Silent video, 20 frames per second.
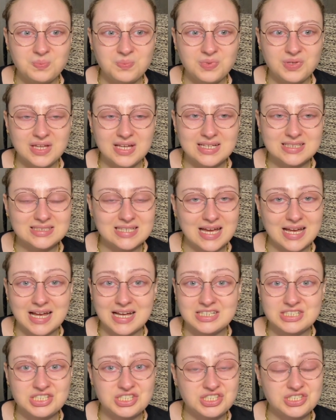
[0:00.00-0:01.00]
Please, I
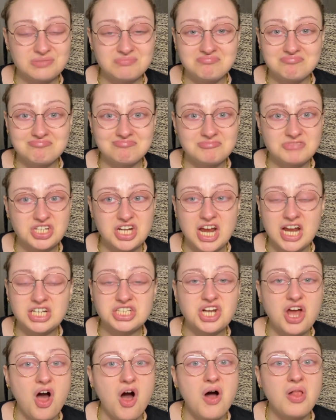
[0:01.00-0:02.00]
guess,
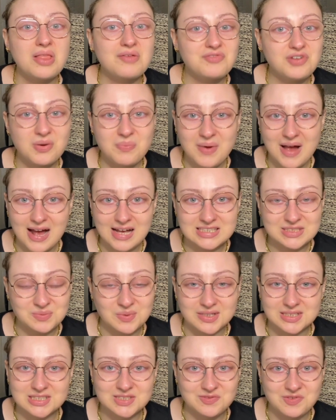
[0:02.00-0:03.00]
change all of your
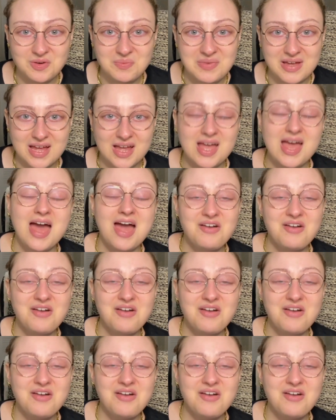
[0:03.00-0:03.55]
passwords for me.